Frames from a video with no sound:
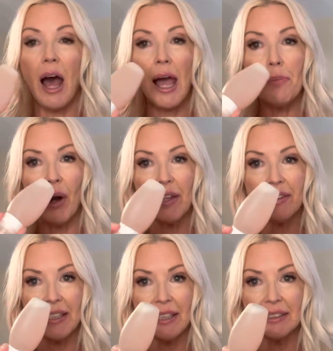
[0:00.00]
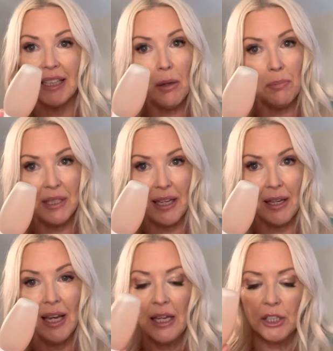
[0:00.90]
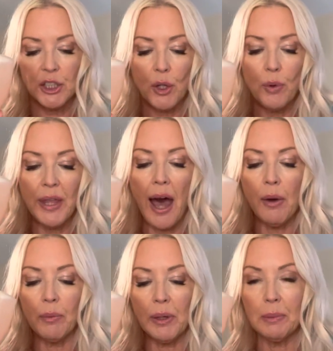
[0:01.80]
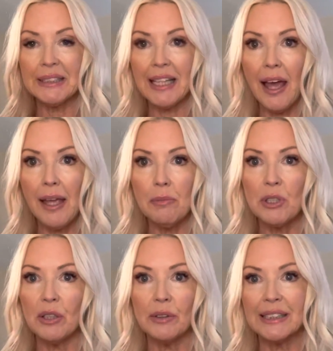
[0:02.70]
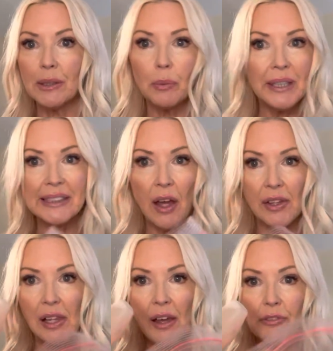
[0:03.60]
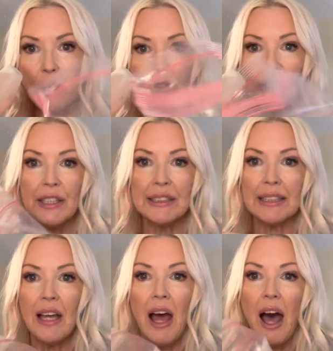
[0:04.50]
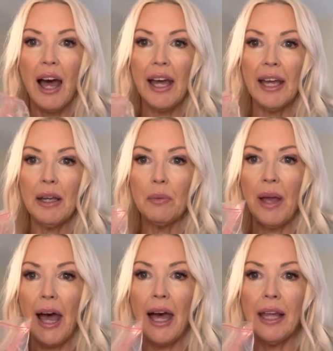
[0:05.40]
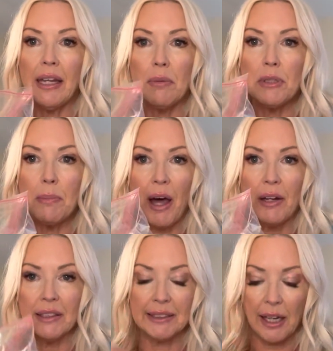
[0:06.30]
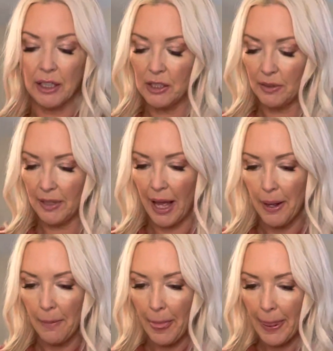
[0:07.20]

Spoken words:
I brought these empty so that when it was time to squeeze all the leftovers, I had empty bottles. I could do that.